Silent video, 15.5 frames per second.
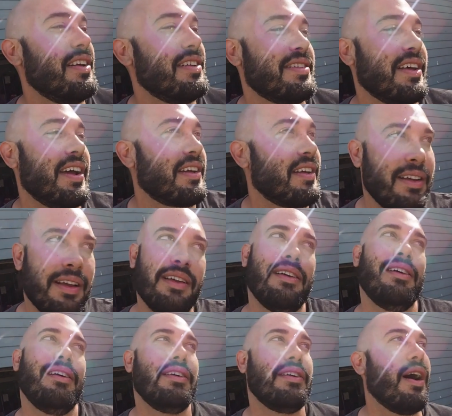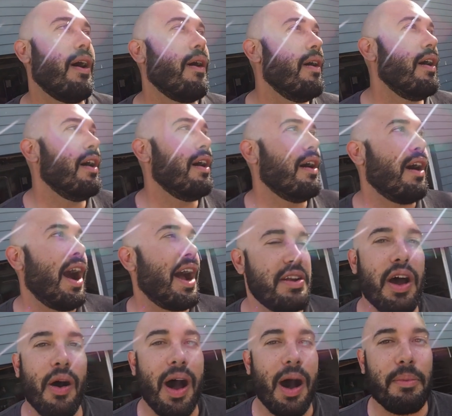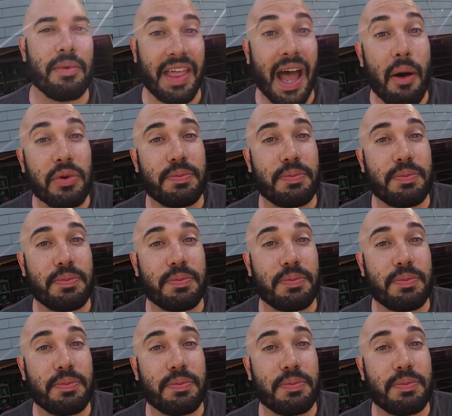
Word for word: it's like, yo, you know. I know how that